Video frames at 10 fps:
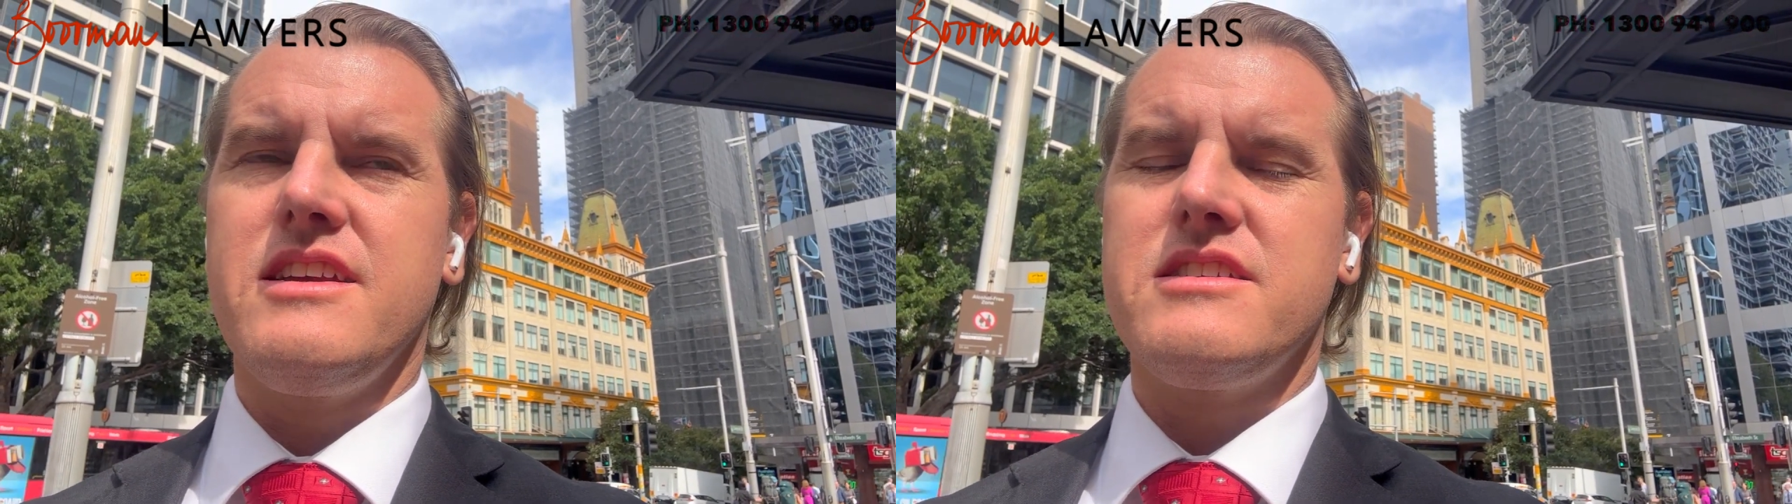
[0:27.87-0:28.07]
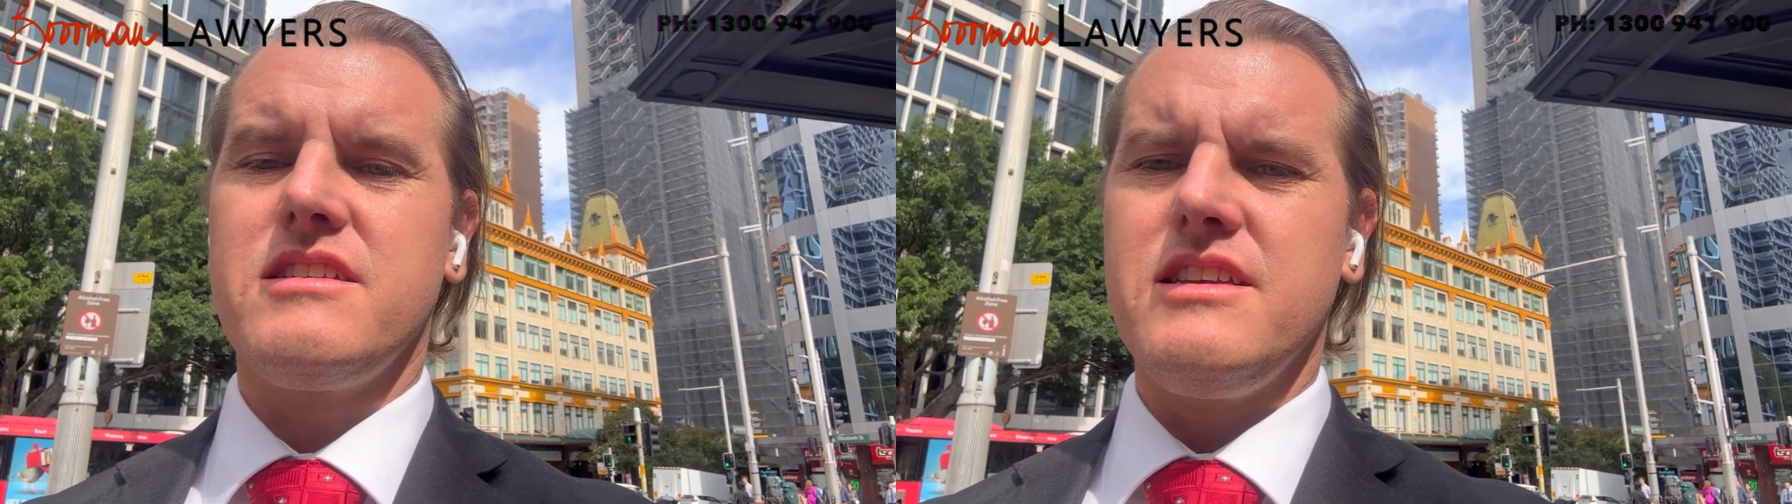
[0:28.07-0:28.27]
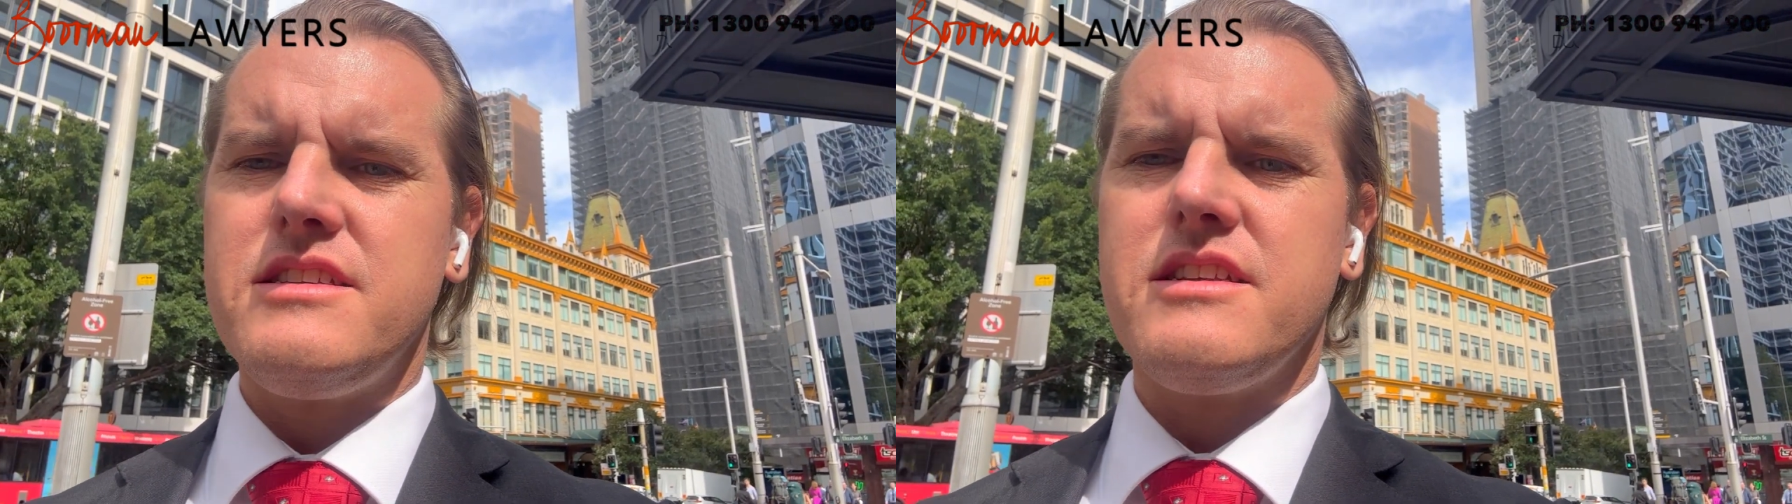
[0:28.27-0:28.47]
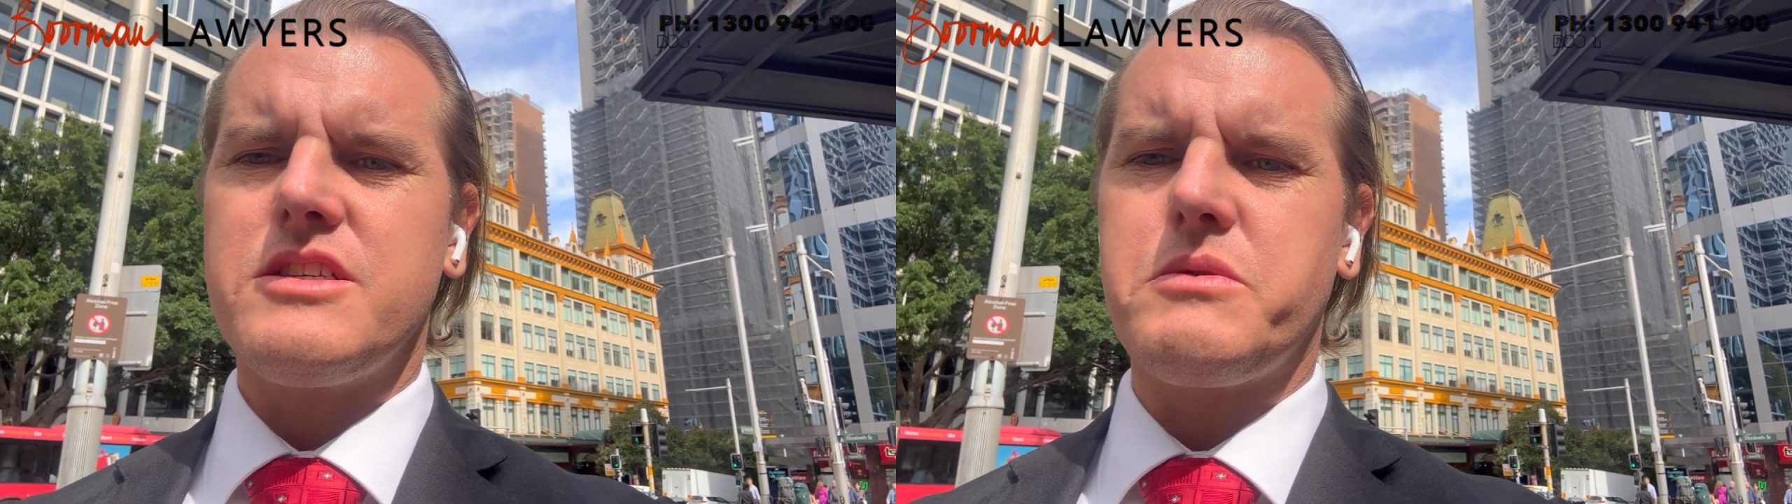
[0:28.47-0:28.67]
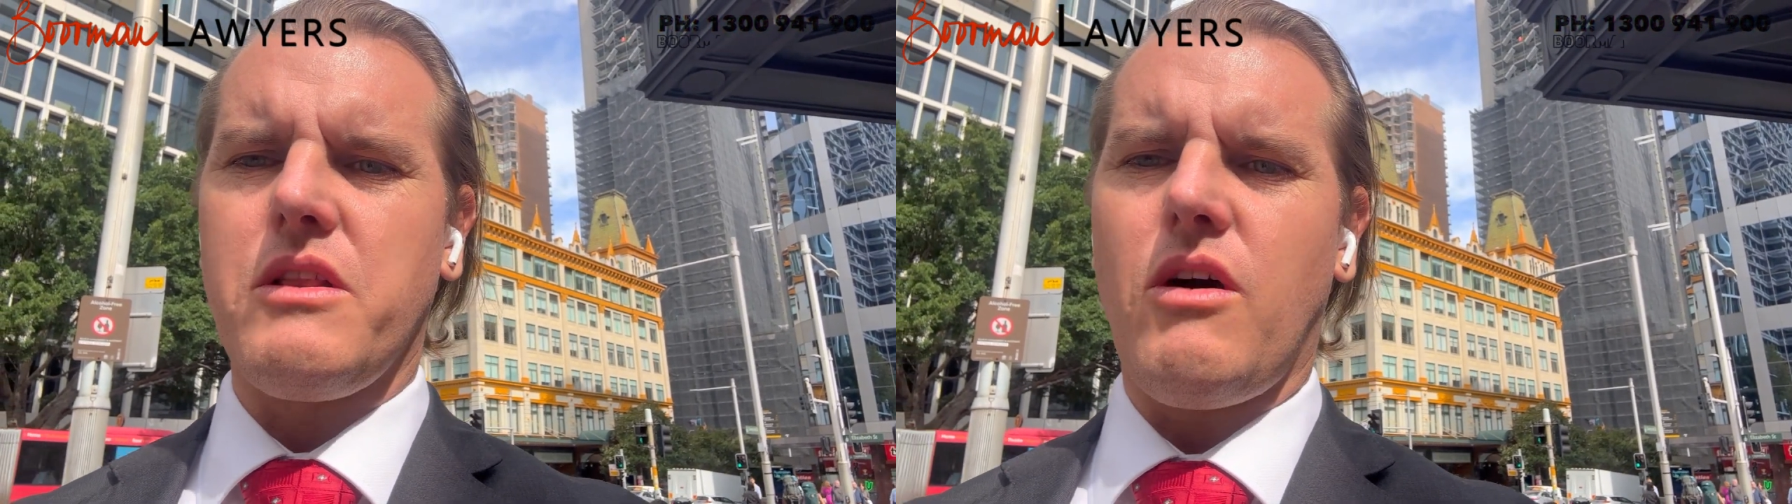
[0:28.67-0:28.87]

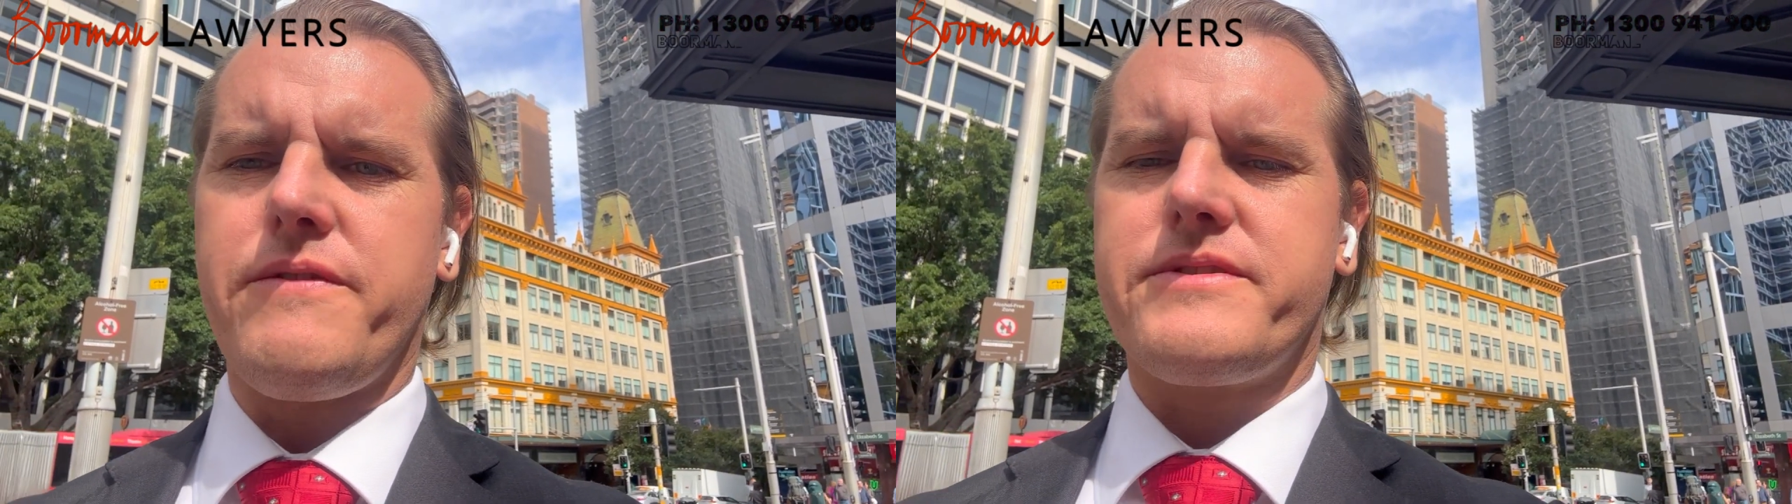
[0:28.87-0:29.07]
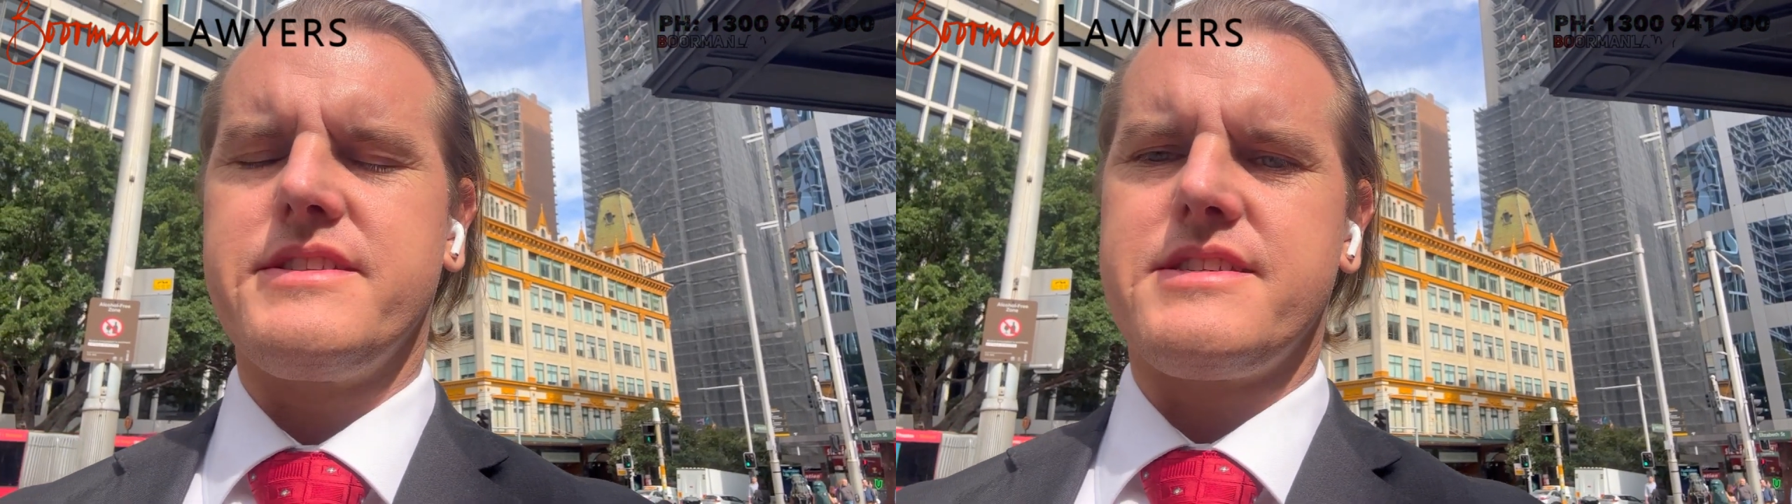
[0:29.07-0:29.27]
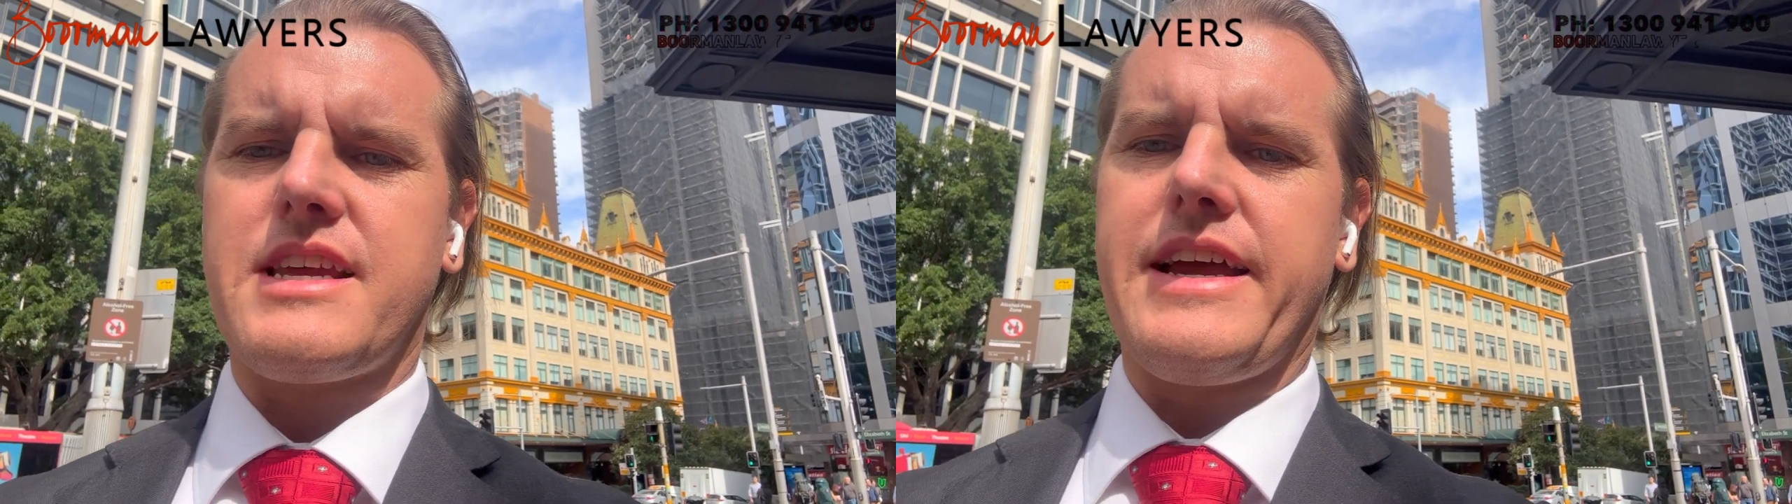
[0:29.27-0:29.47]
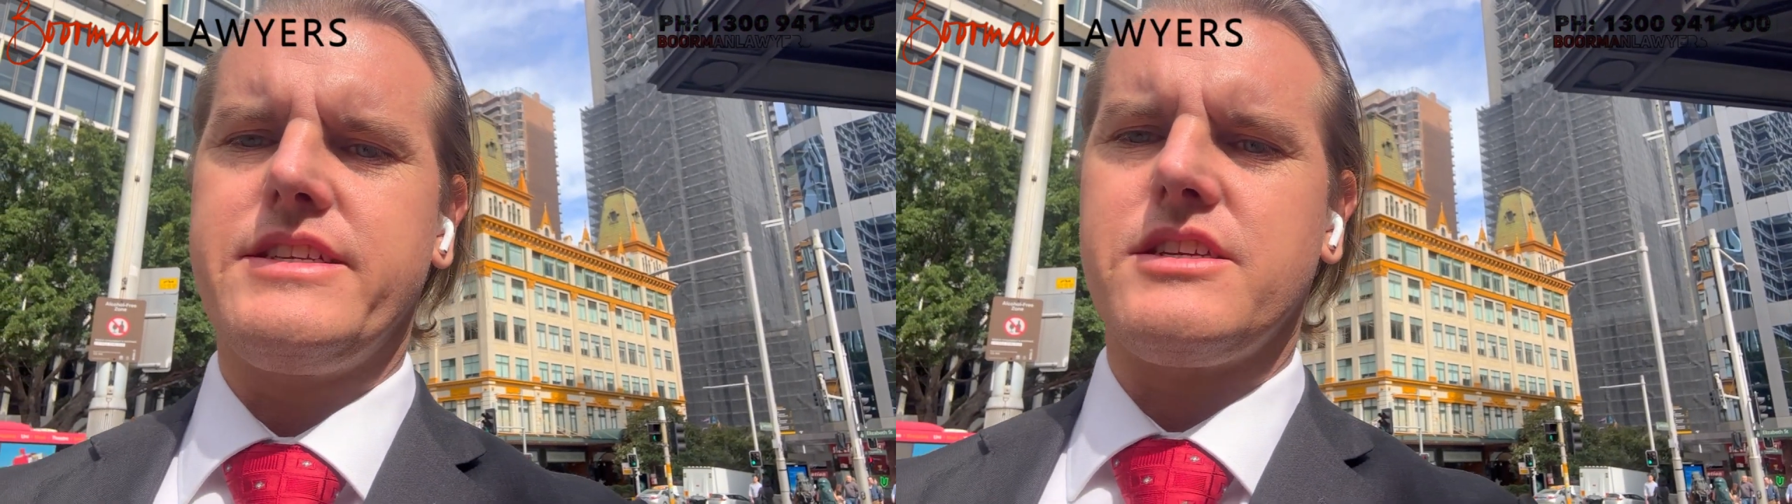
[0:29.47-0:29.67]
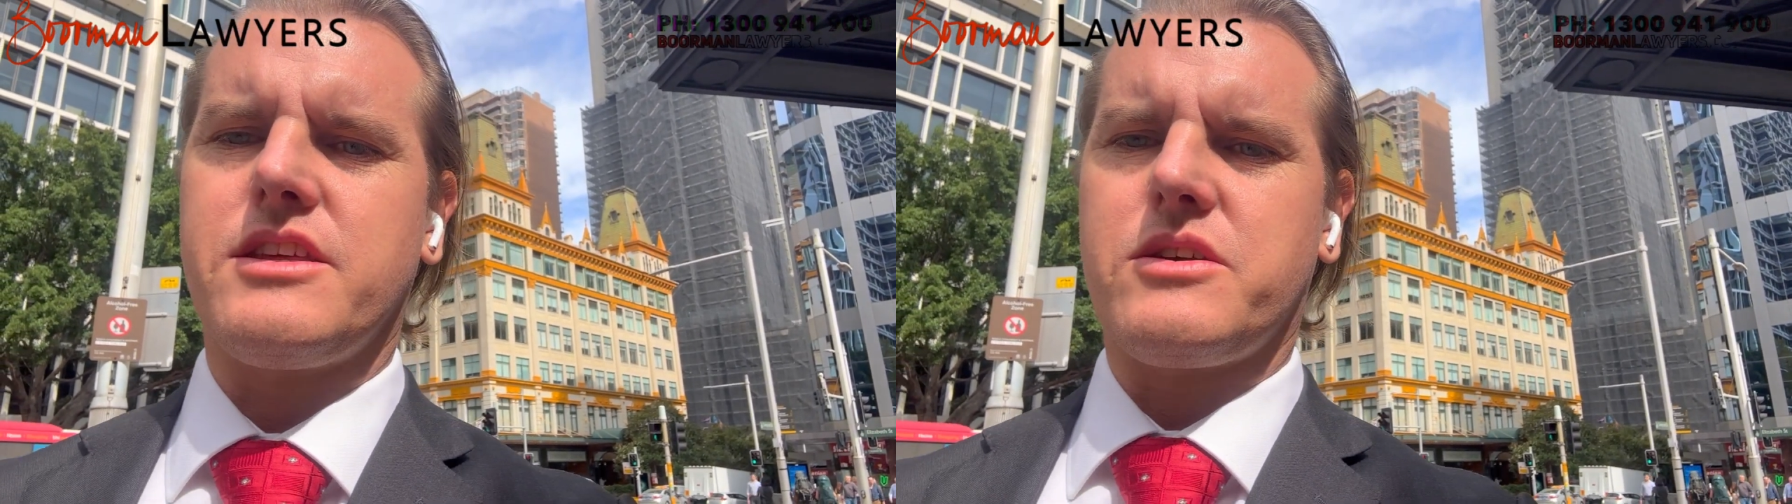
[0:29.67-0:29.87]
solicitors will often say
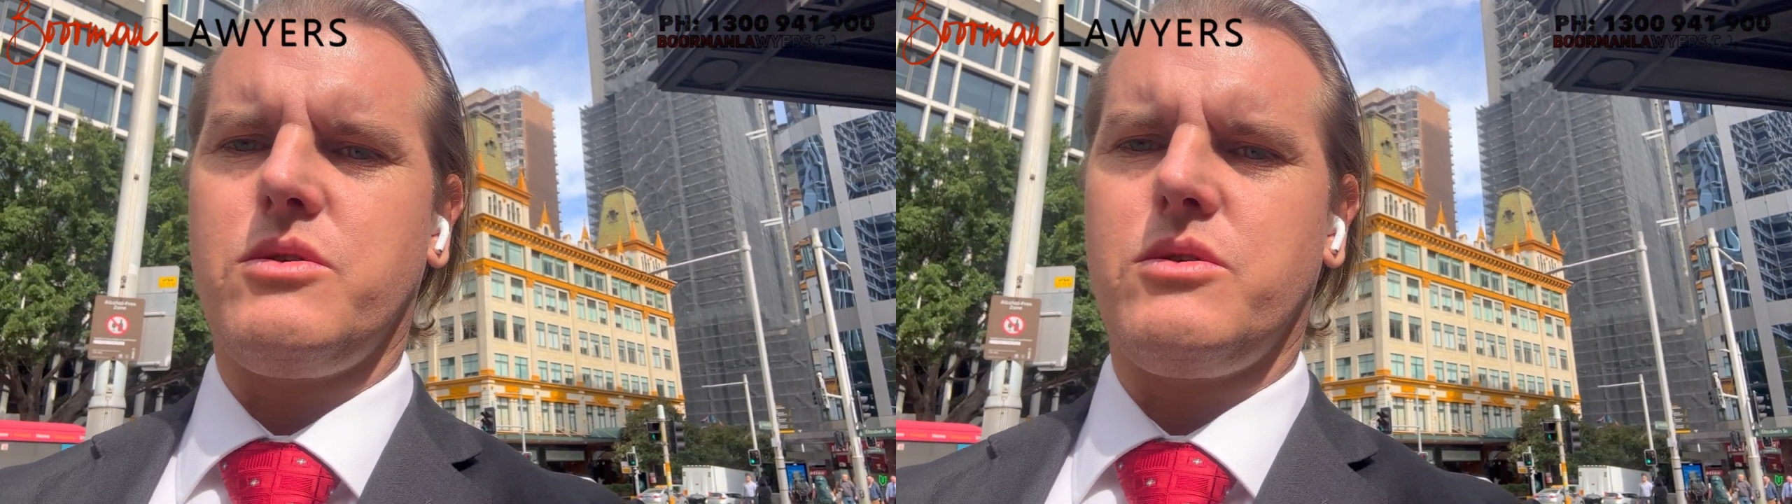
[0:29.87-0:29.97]
to the